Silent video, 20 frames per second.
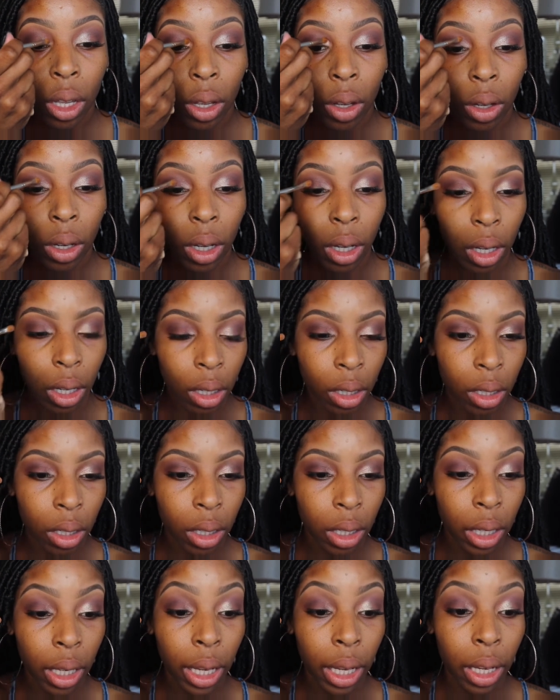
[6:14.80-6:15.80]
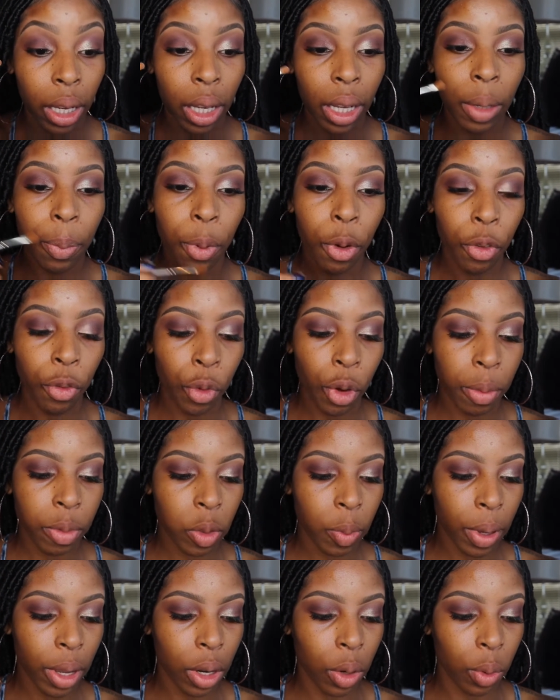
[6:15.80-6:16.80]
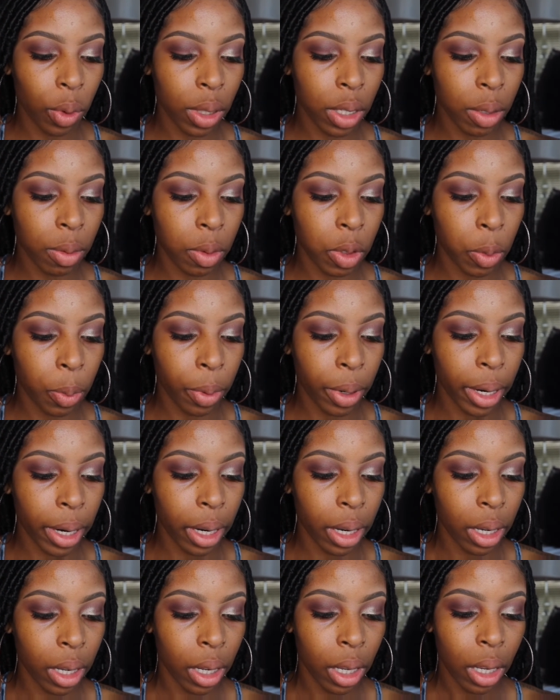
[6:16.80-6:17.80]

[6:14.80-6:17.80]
Okay, yeah, it performs better with some spray.